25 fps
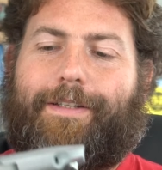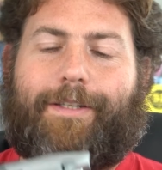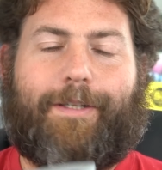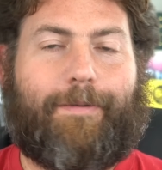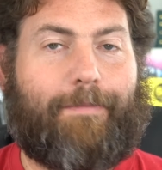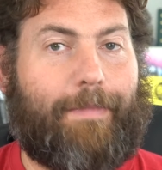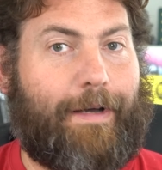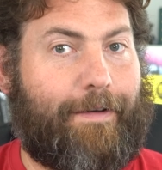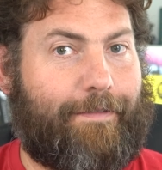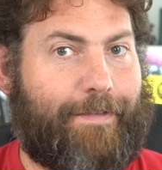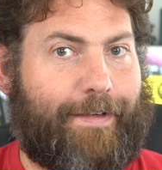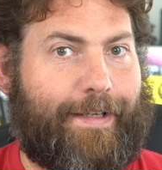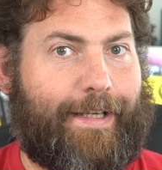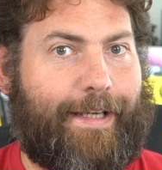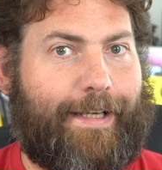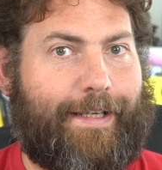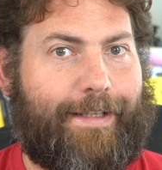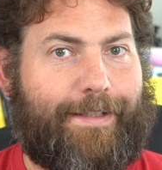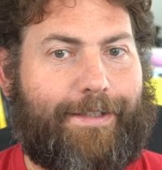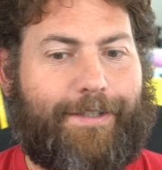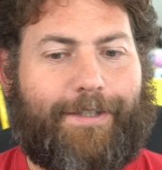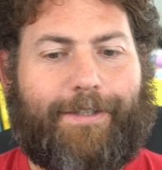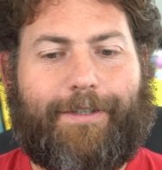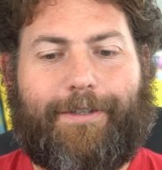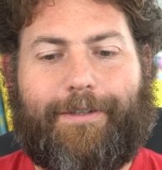Mavic Air
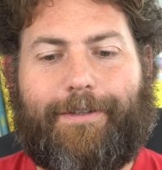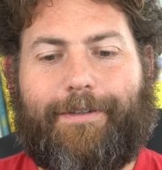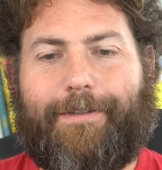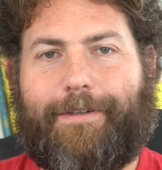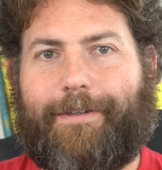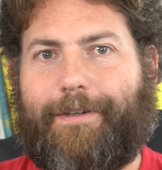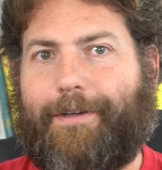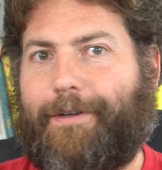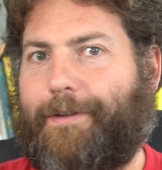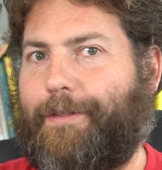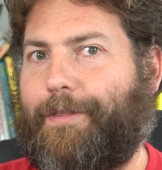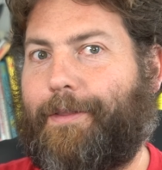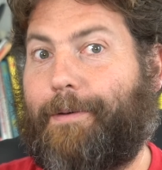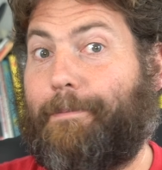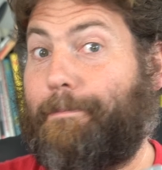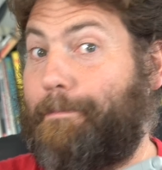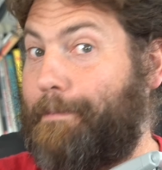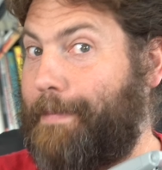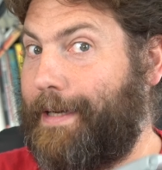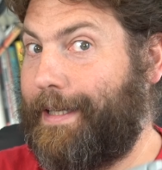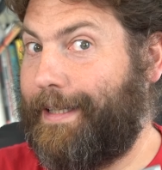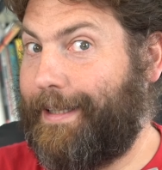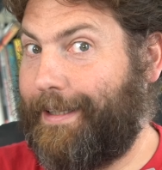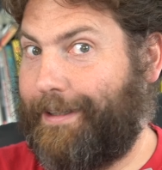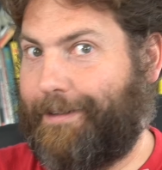2, the
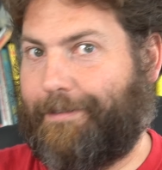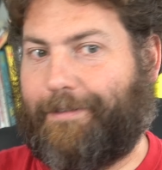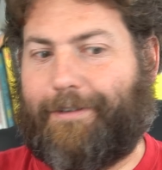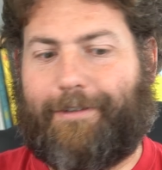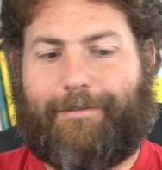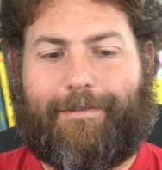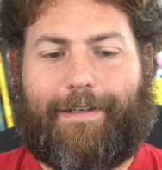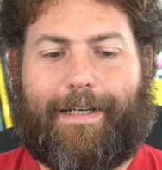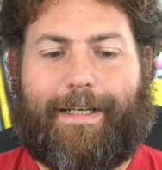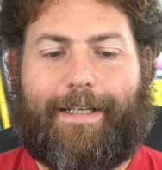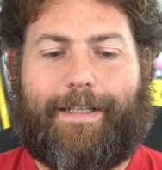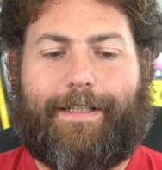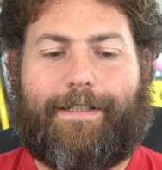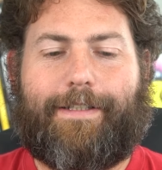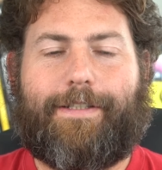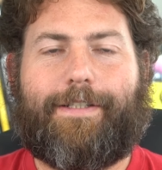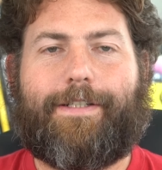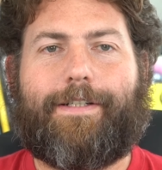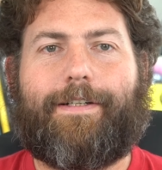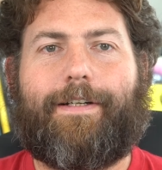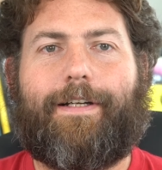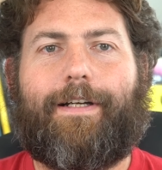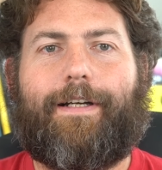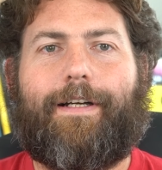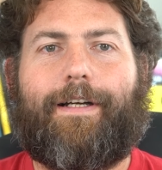middle of the range,
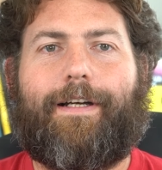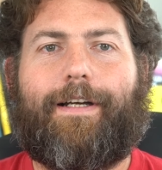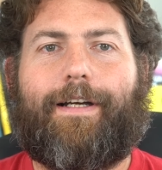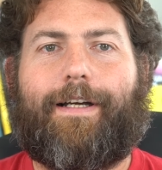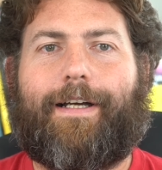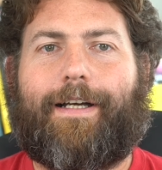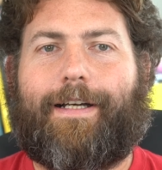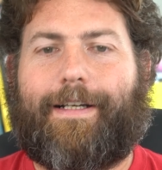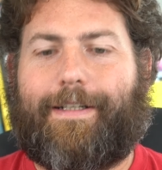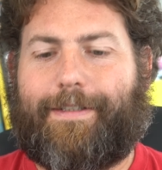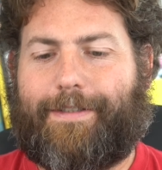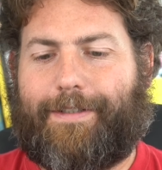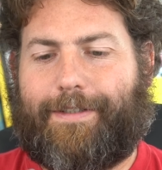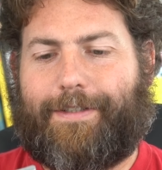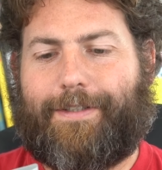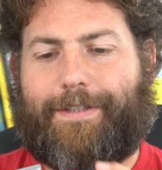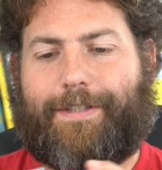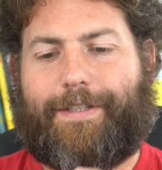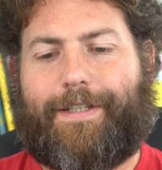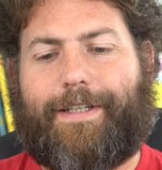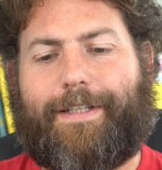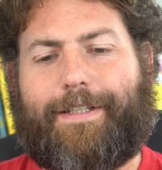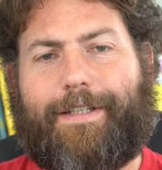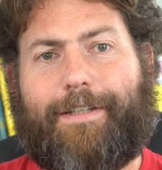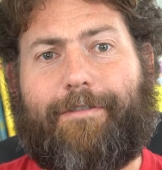has
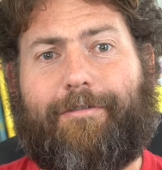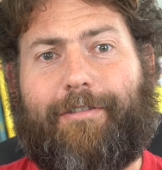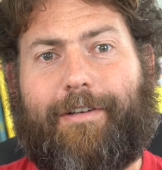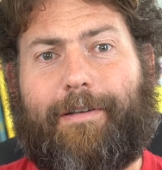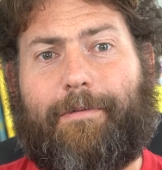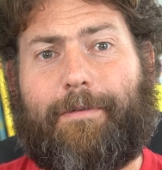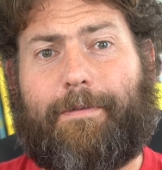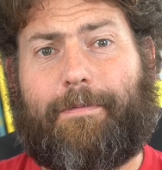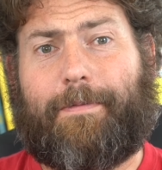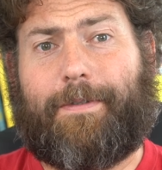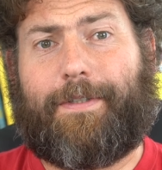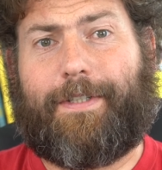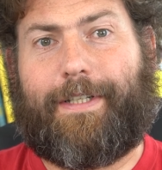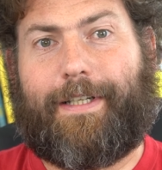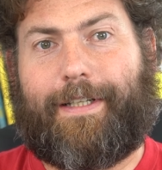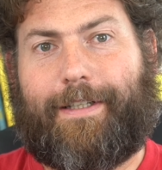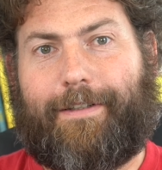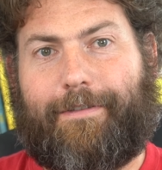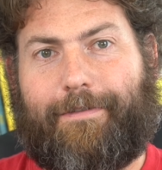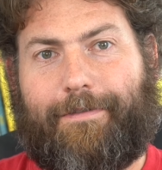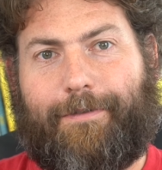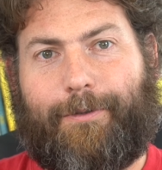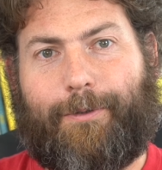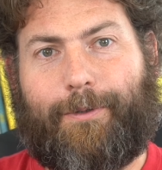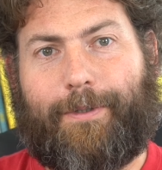60 frames per
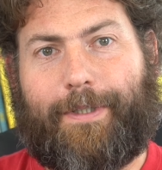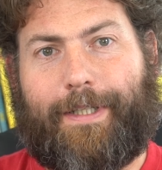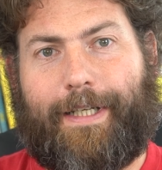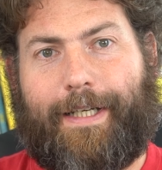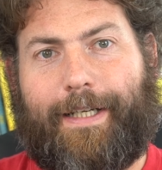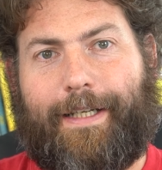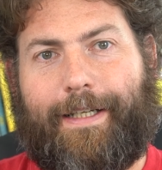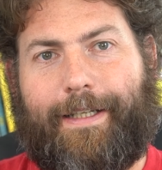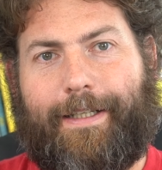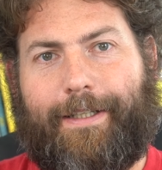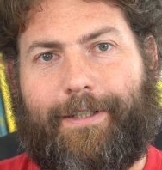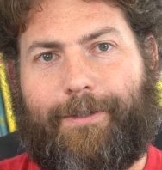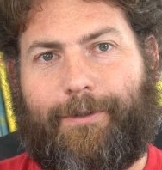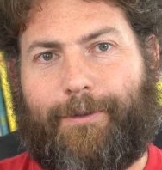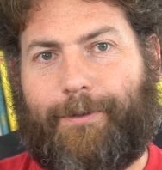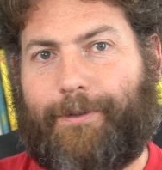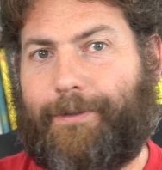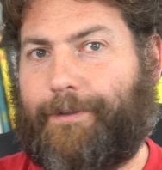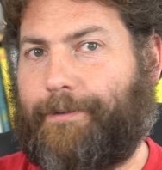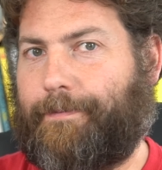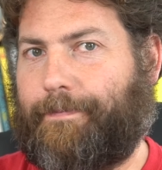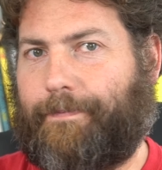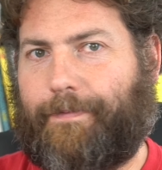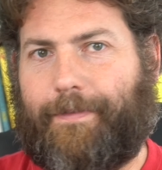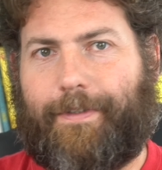second 4K,
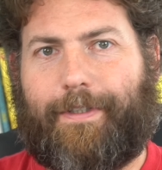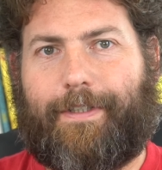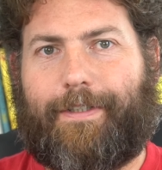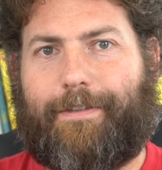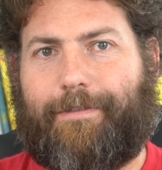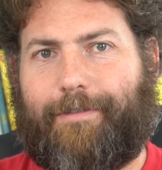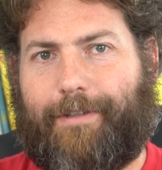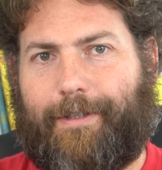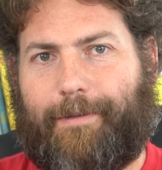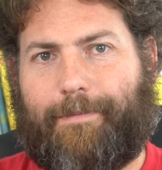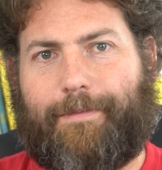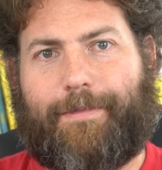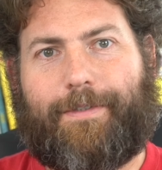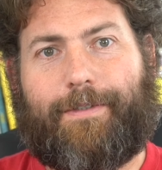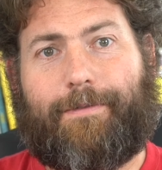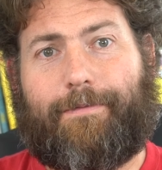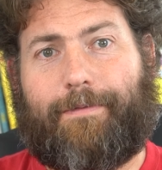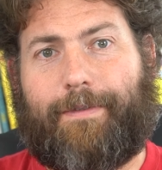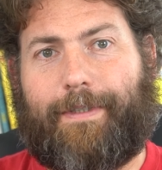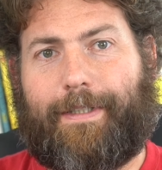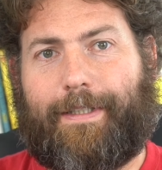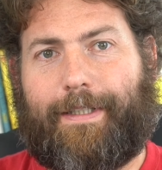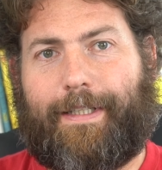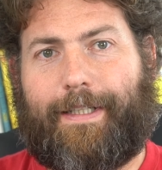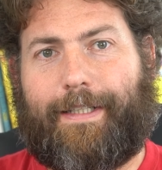or 30 frames
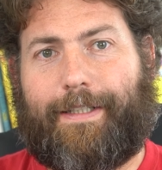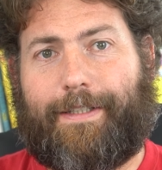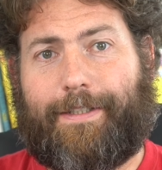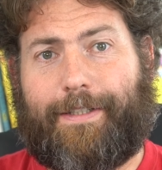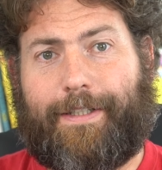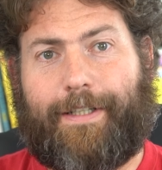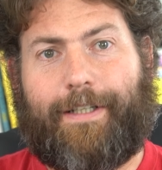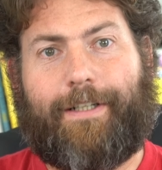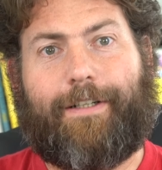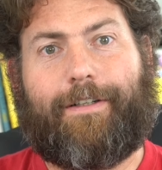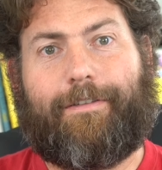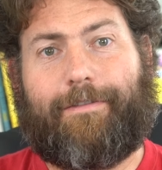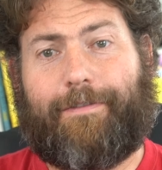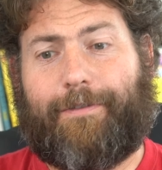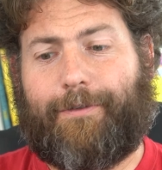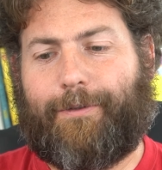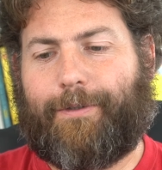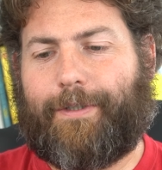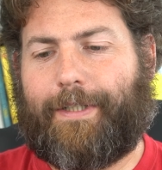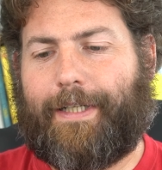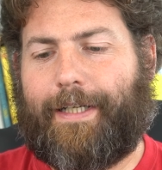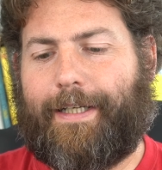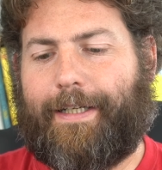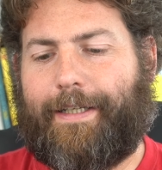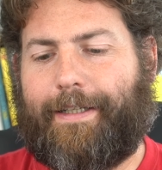with HDR
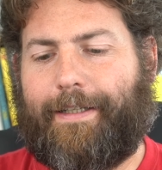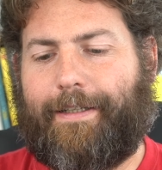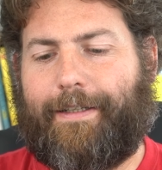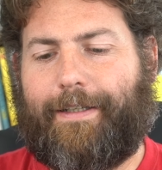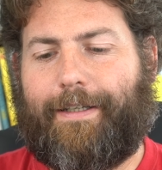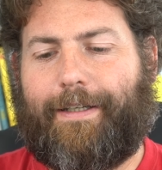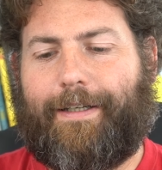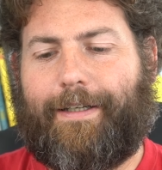4K